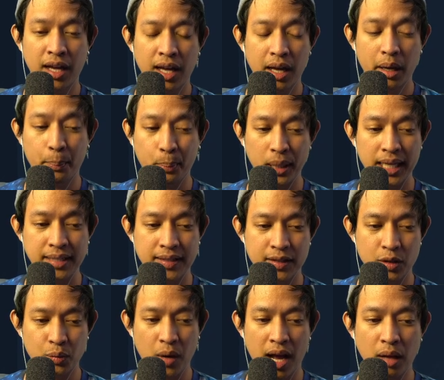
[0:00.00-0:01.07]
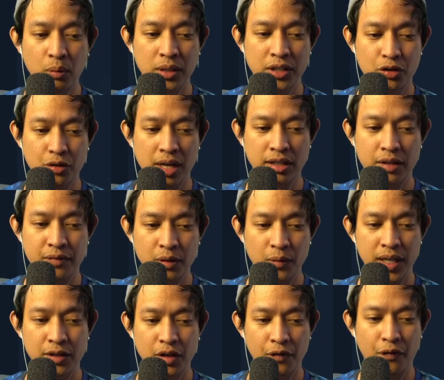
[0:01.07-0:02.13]
plays as well with Strength of the
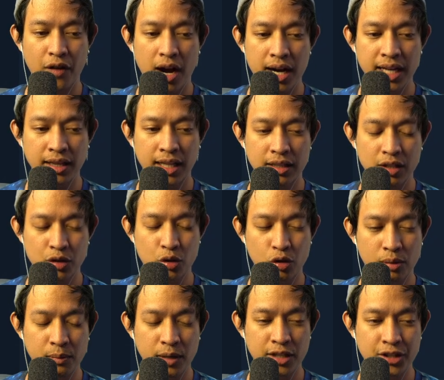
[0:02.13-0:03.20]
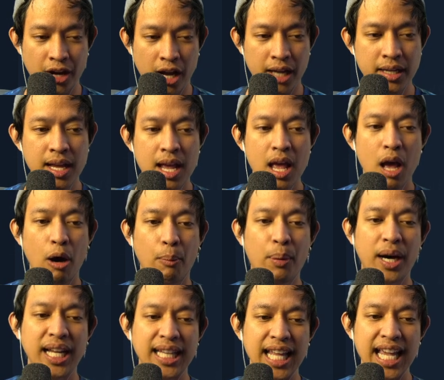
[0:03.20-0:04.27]
Raging Fire and Let the Storm Rage On.
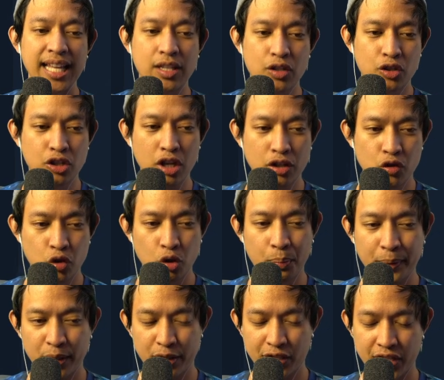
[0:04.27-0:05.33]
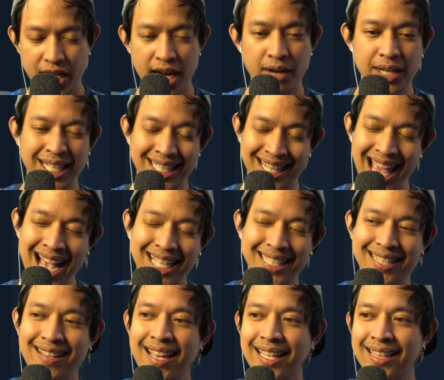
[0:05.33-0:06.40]
But it's just super scary. Decks
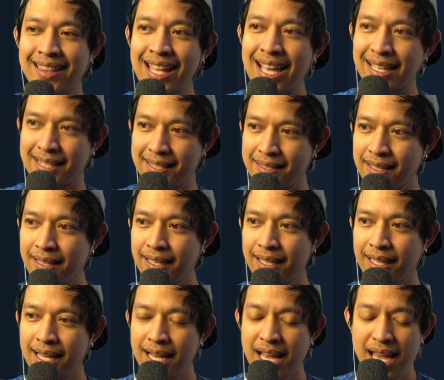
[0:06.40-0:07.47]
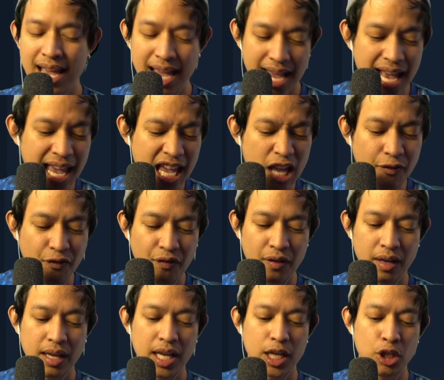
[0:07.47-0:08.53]
like this, if
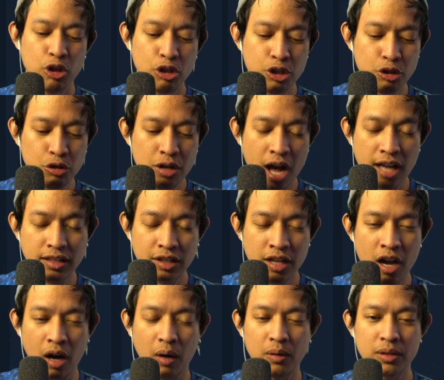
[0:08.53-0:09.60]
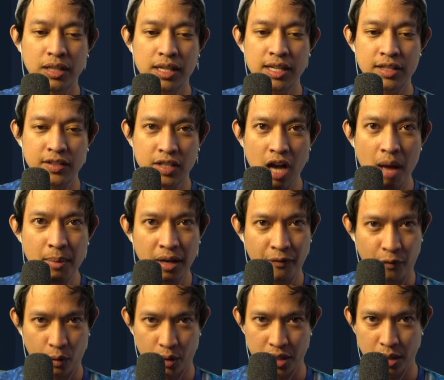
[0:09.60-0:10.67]
you do not know that it's coming
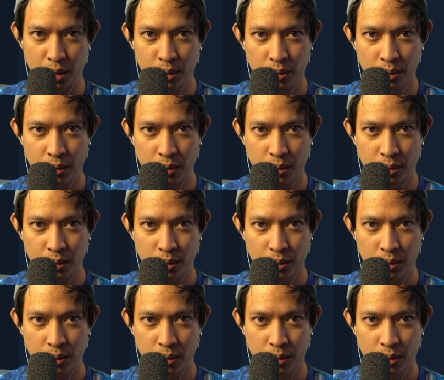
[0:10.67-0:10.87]
for you,